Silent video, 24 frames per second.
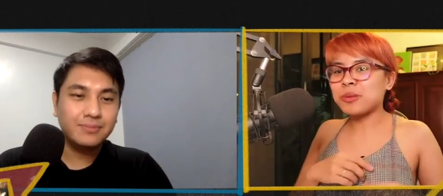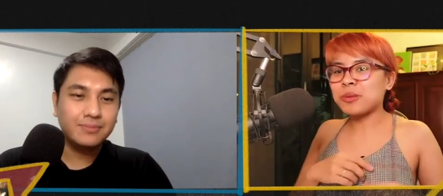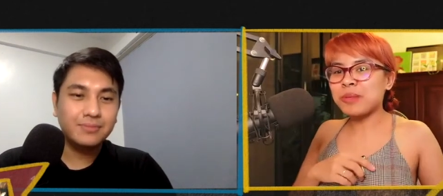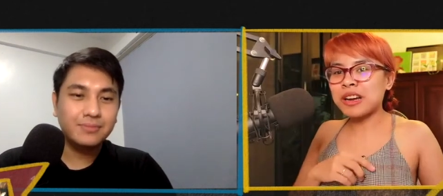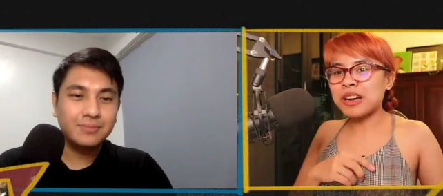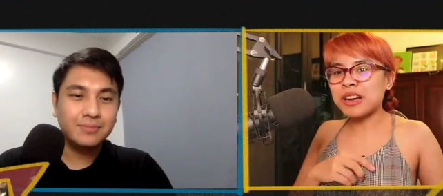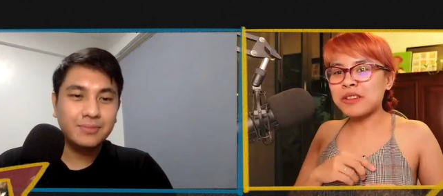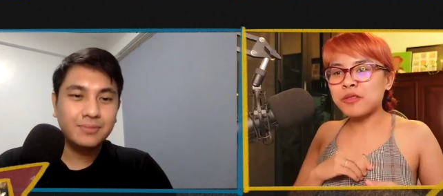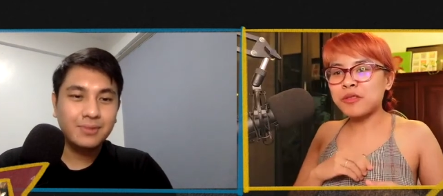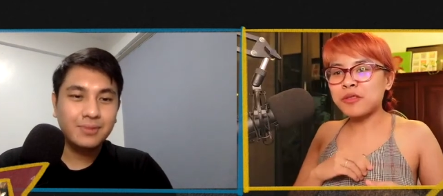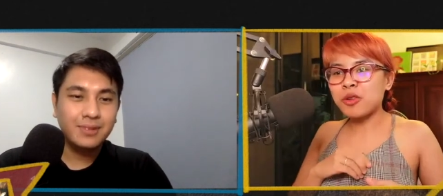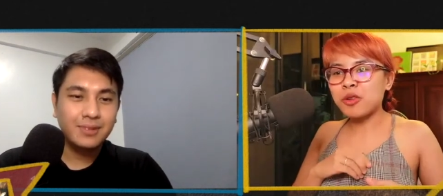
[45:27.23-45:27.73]

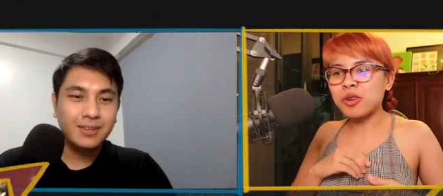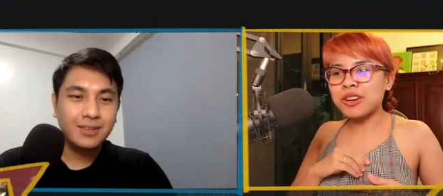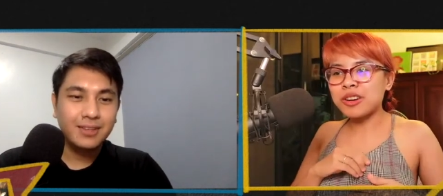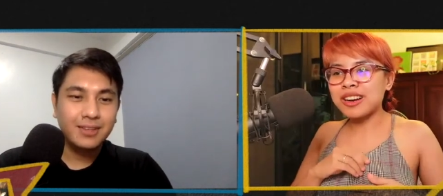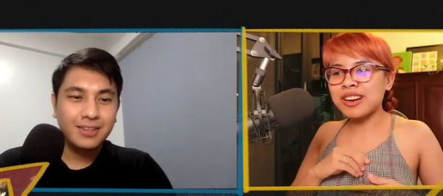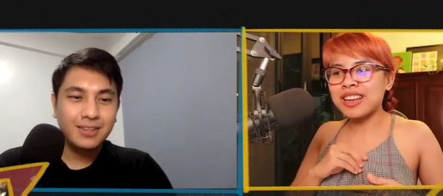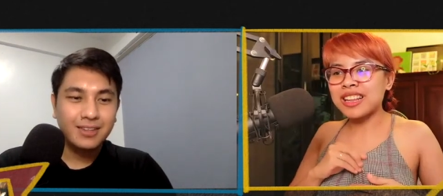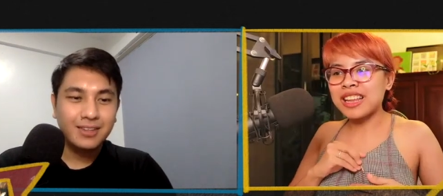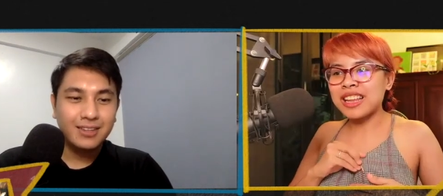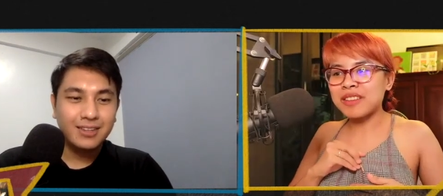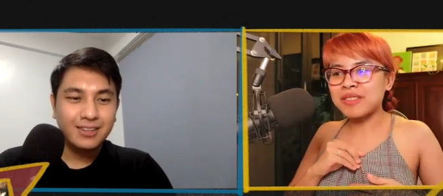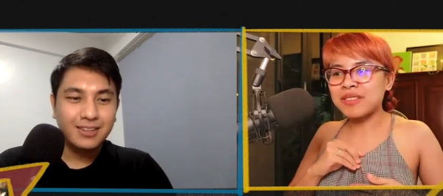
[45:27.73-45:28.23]
Speaker 1: my four
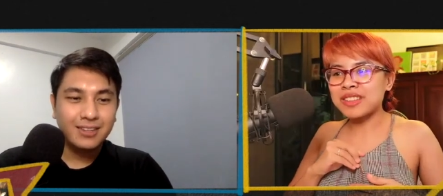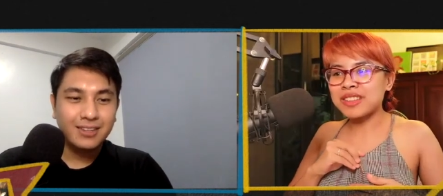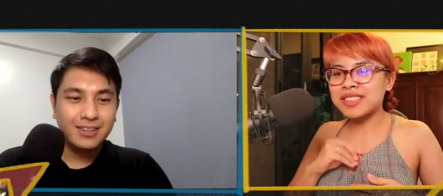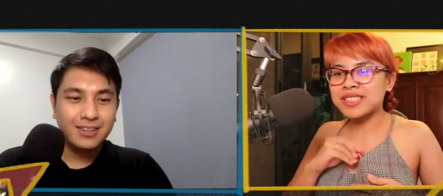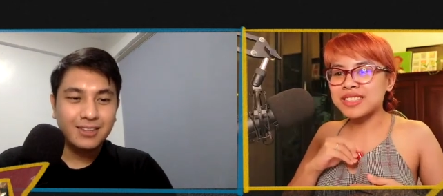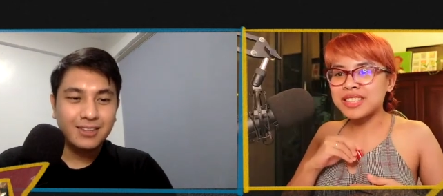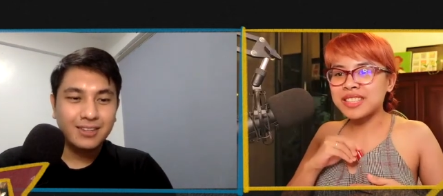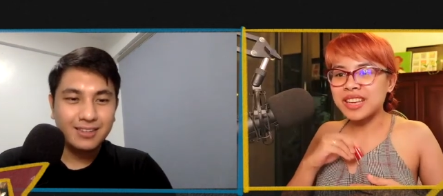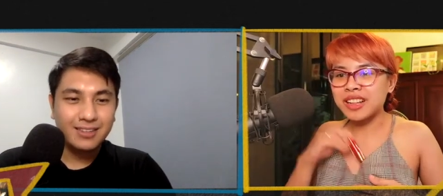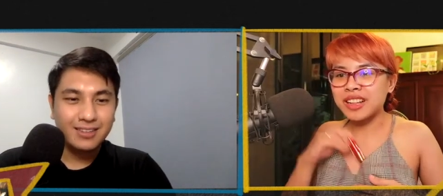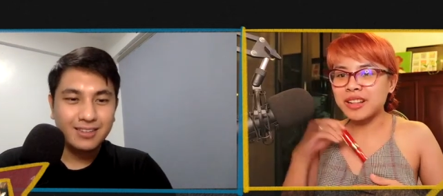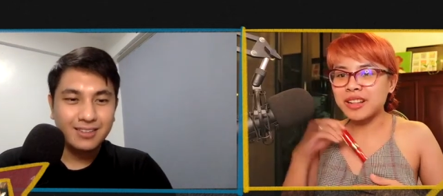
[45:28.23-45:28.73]
eleven
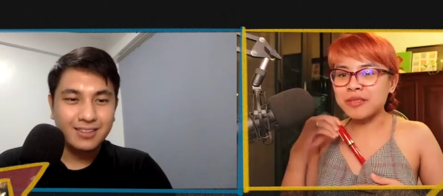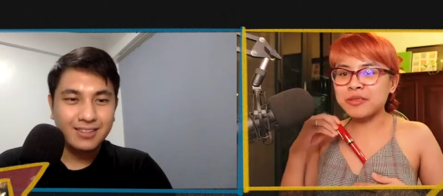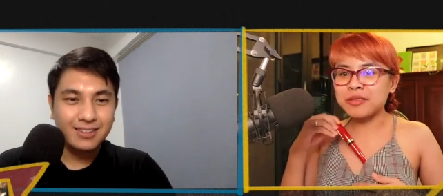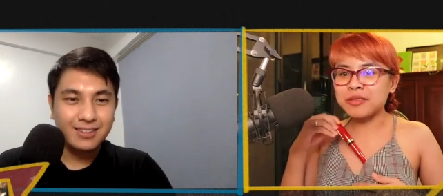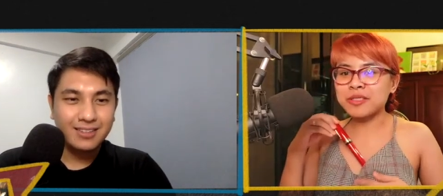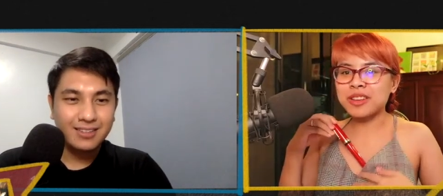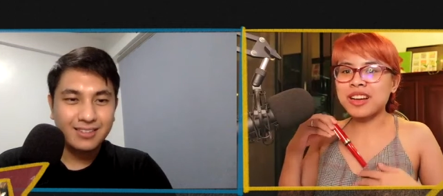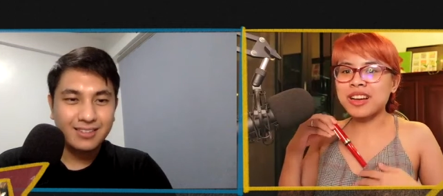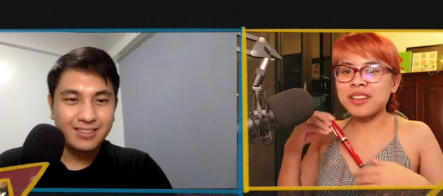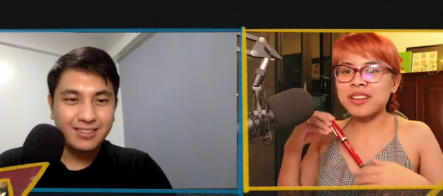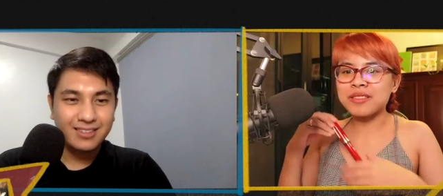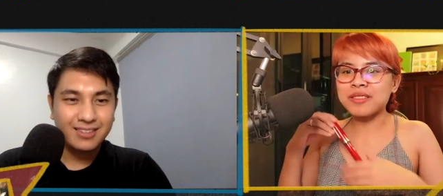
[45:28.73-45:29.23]
self
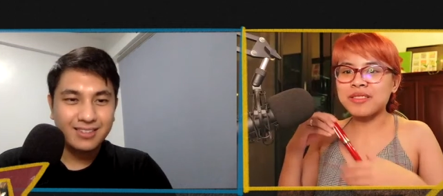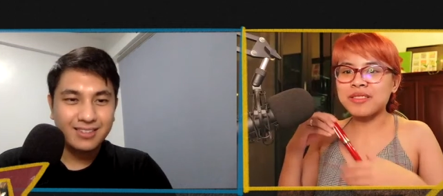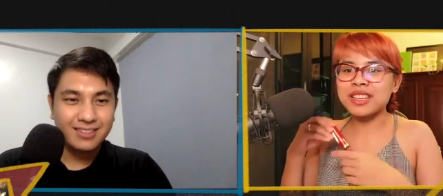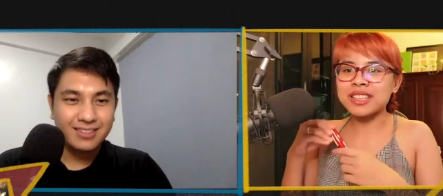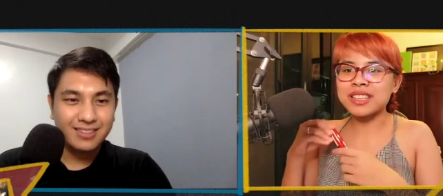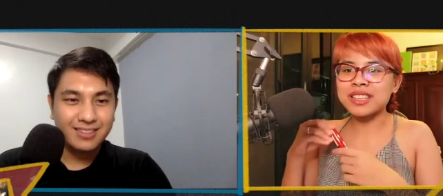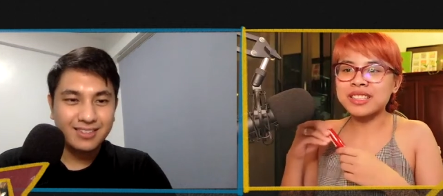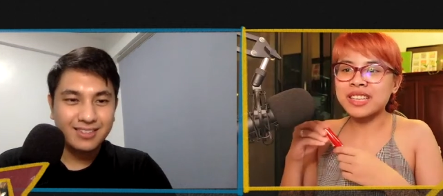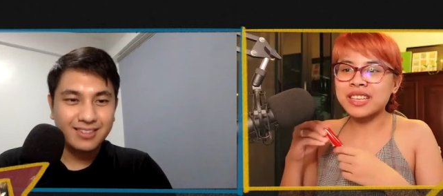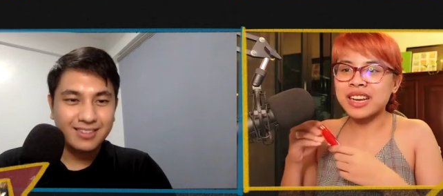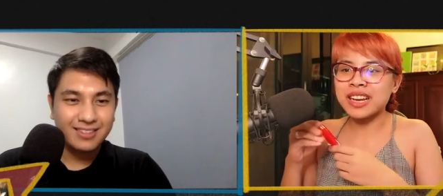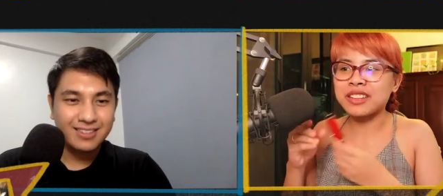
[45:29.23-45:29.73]
to have
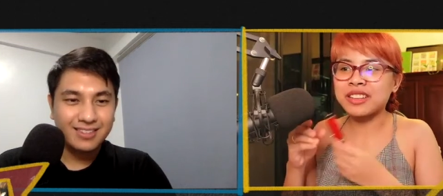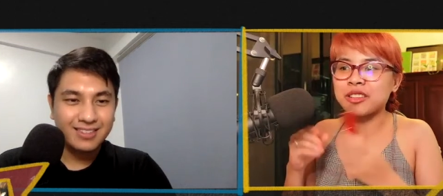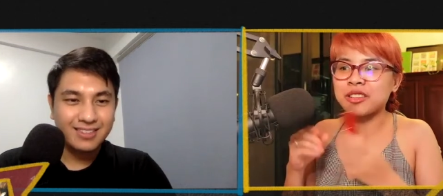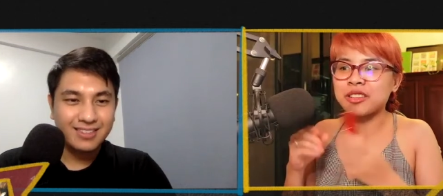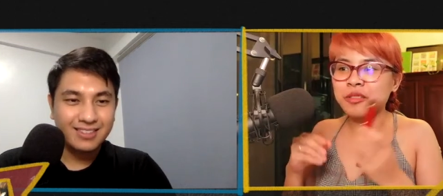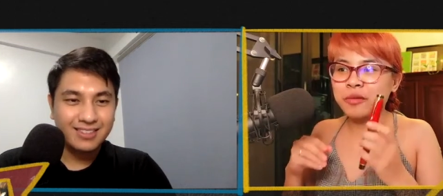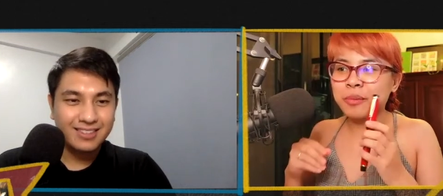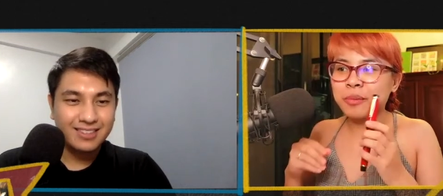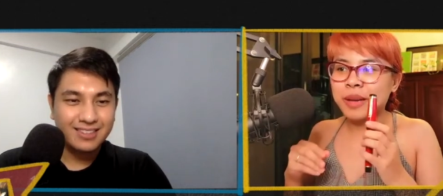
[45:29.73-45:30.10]
this kind of